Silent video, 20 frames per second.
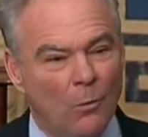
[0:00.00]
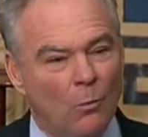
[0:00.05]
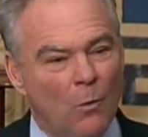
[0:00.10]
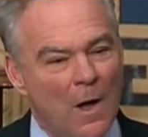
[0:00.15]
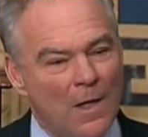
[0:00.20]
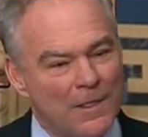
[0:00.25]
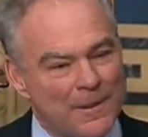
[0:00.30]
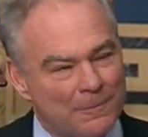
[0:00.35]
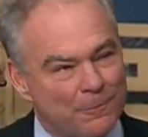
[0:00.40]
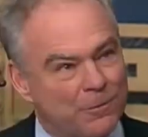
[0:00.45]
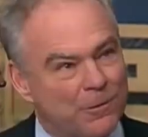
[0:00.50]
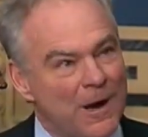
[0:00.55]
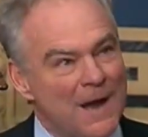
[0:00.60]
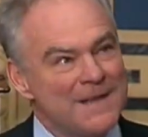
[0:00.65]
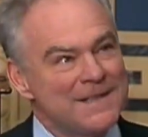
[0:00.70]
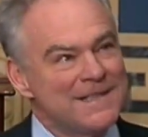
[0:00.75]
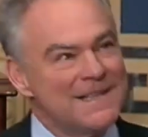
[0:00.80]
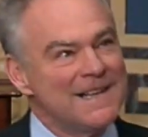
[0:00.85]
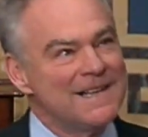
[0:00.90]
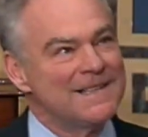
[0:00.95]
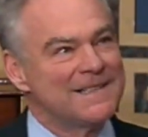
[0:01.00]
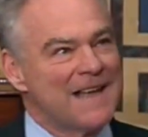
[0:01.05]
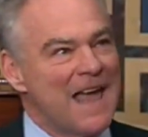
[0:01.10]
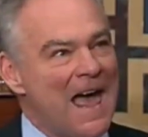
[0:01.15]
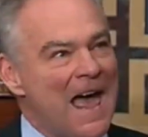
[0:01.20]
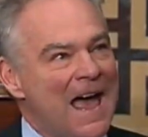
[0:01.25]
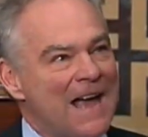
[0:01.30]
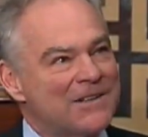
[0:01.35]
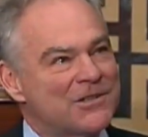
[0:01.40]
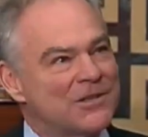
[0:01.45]
While the president's
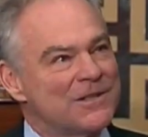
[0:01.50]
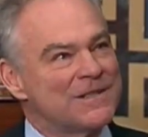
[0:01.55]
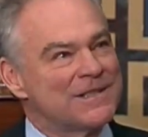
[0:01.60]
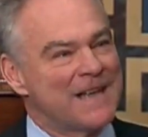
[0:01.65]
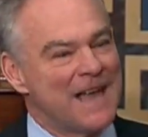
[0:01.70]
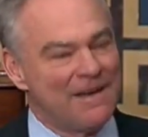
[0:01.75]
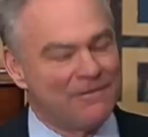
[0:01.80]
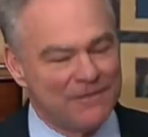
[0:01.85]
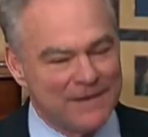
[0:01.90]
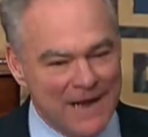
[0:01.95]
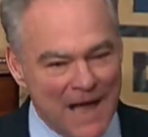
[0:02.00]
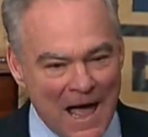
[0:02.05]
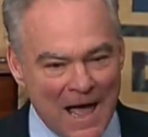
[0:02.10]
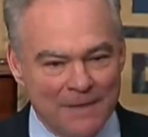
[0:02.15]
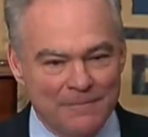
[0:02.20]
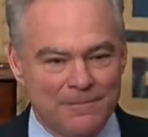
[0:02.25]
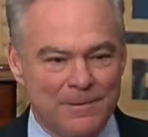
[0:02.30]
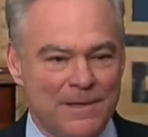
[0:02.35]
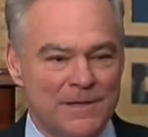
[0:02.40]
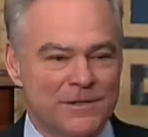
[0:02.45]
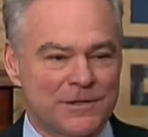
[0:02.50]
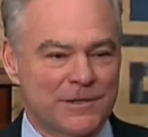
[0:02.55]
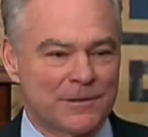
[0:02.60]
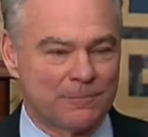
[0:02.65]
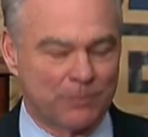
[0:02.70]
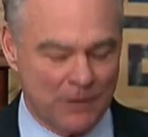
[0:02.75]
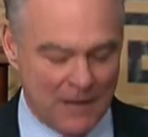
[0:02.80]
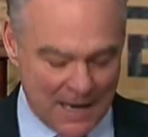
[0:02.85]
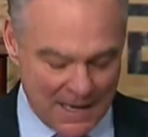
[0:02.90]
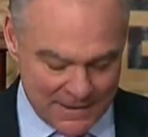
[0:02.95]
actions have not been
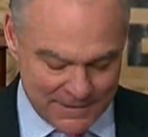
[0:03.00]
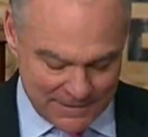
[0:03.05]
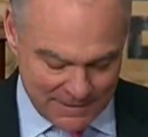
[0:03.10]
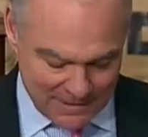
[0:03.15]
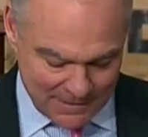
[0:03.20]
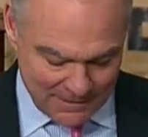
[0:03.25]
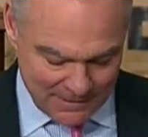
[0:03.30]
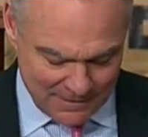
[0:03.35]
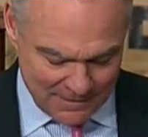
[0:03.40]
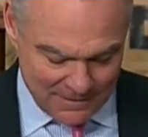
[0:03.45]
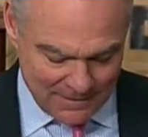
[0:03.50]
surprising,